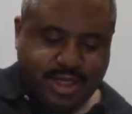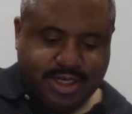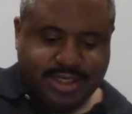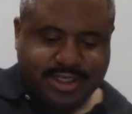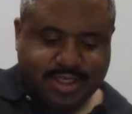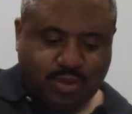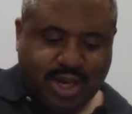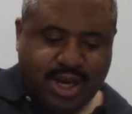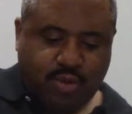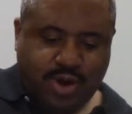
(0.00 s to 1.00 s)
Then it says,
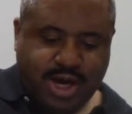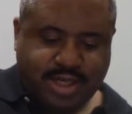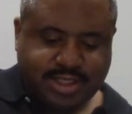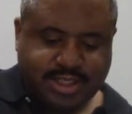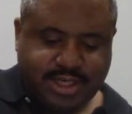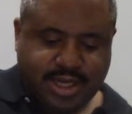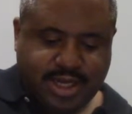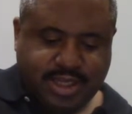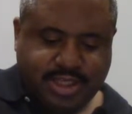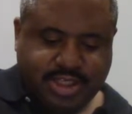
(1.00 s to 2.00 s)
while I watched,
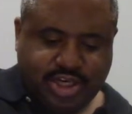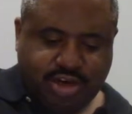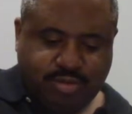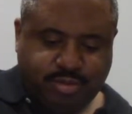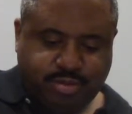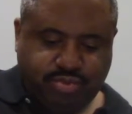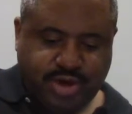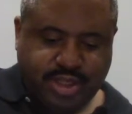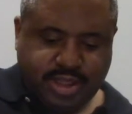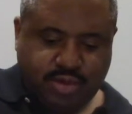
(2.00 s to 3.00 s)
the cherubim
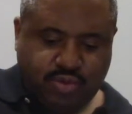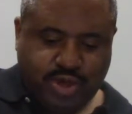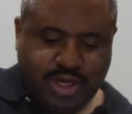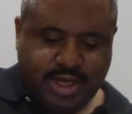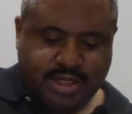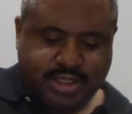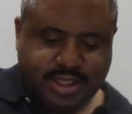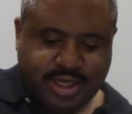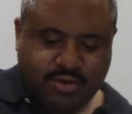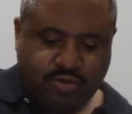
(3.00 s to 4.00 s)
spread their wings
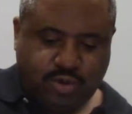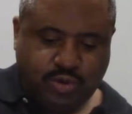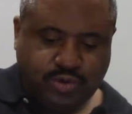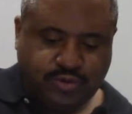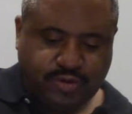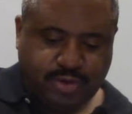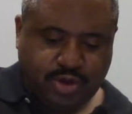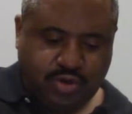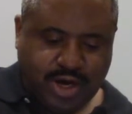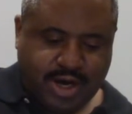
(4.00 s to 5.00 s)
and rose from the
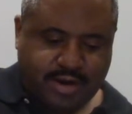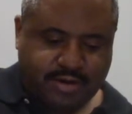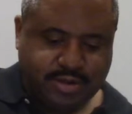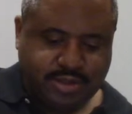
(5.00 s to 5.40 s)
ground.